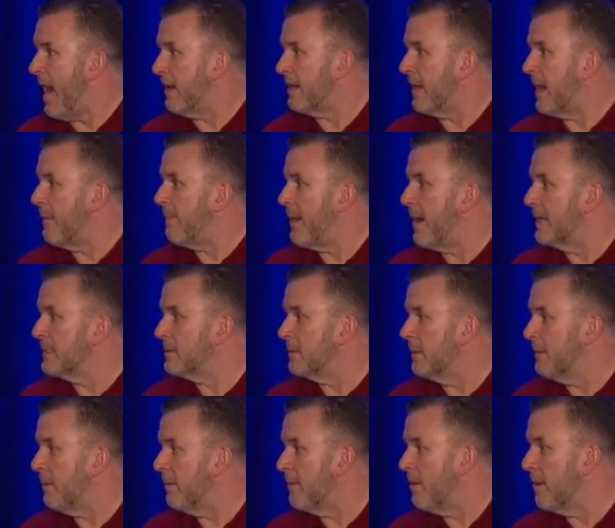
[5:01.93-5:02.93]
could I possibly
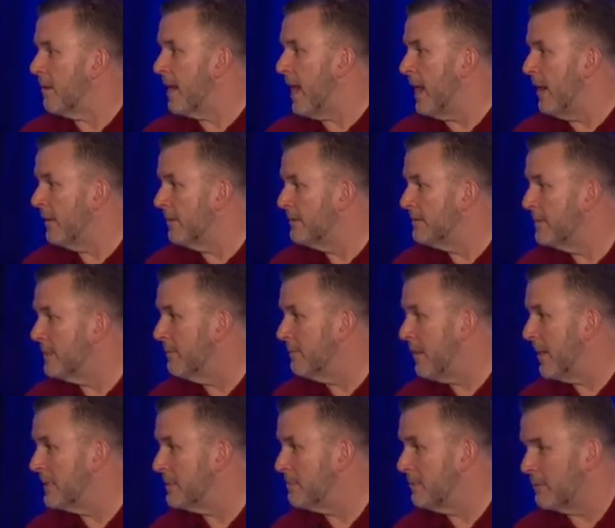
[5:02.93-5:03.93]
be wrong now? It's
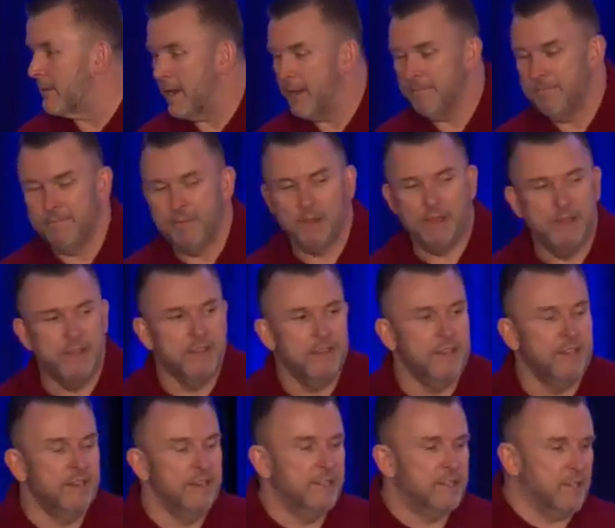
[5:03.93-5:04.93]
impossible, right?
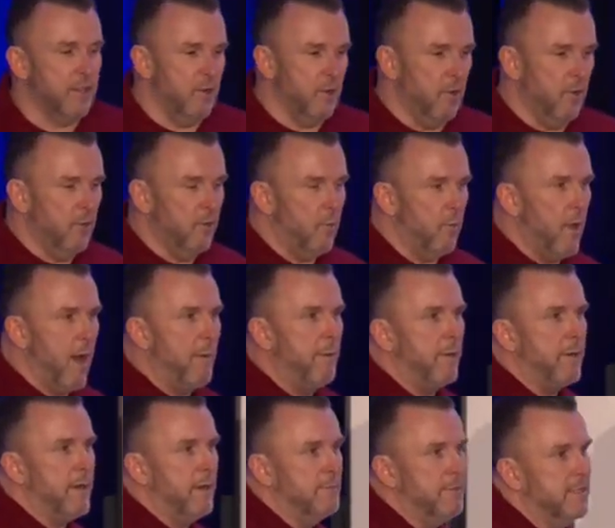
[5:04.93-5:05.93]
So
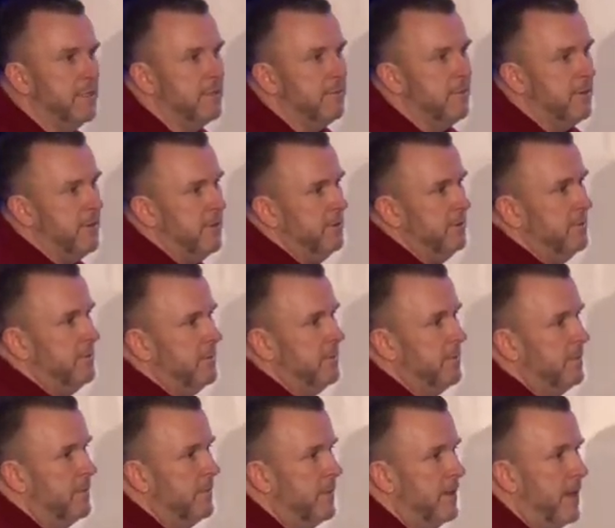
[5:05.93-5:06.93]
Robert comes in the room.
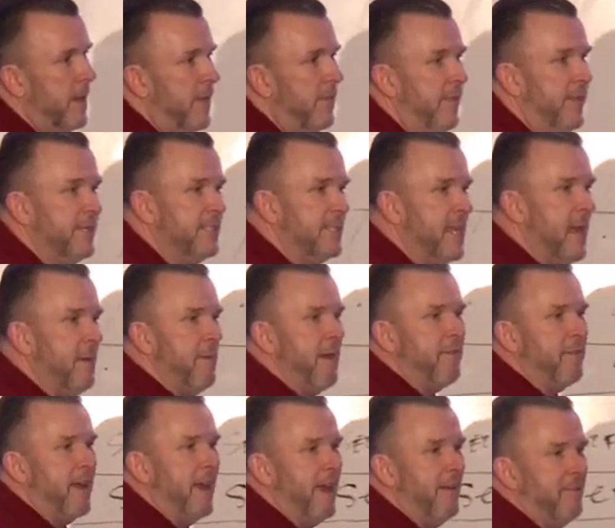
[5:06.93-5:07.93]
This time
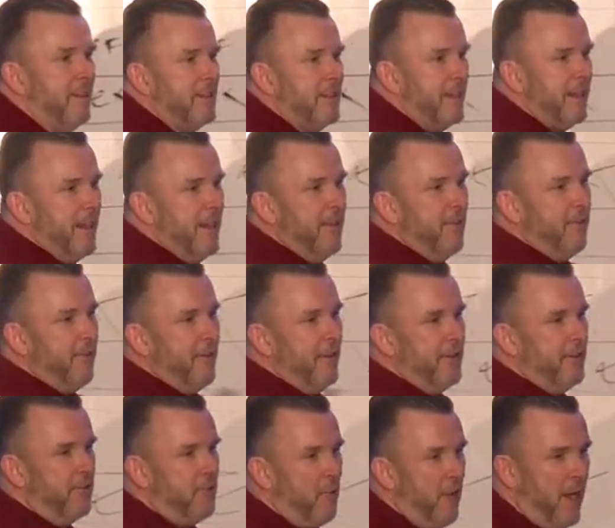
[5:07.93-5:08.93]
I've got everything under a
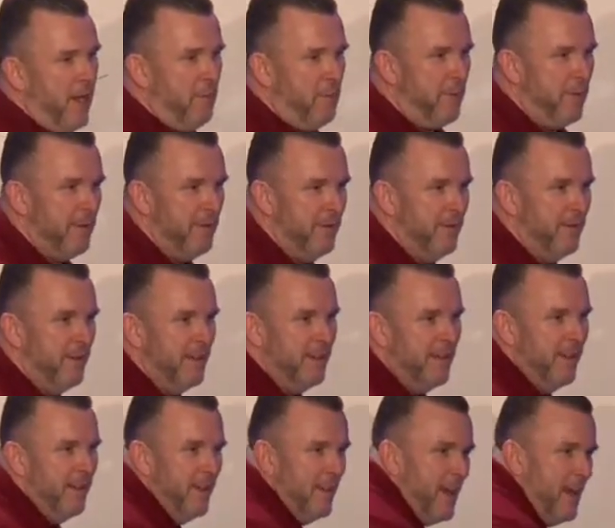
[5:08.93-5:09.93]
drape.
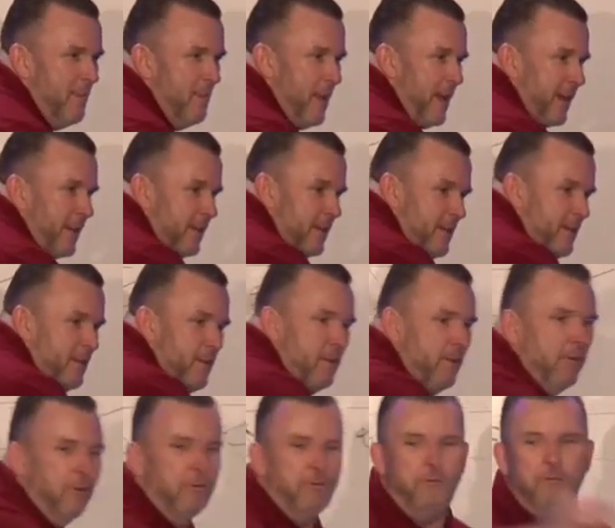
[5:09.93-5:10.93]
I'm like,
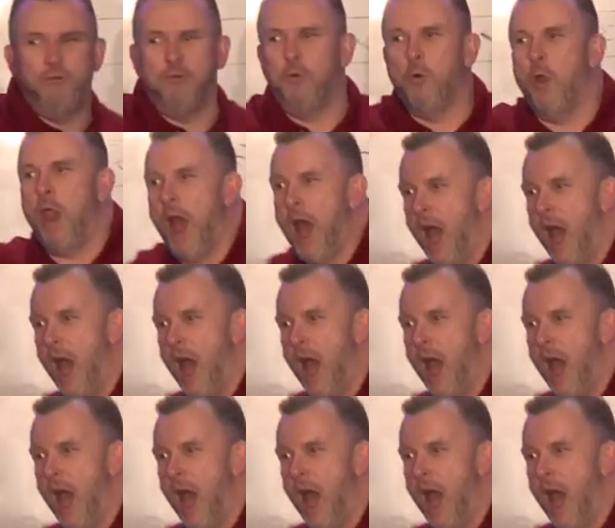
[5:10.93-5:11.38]
voila.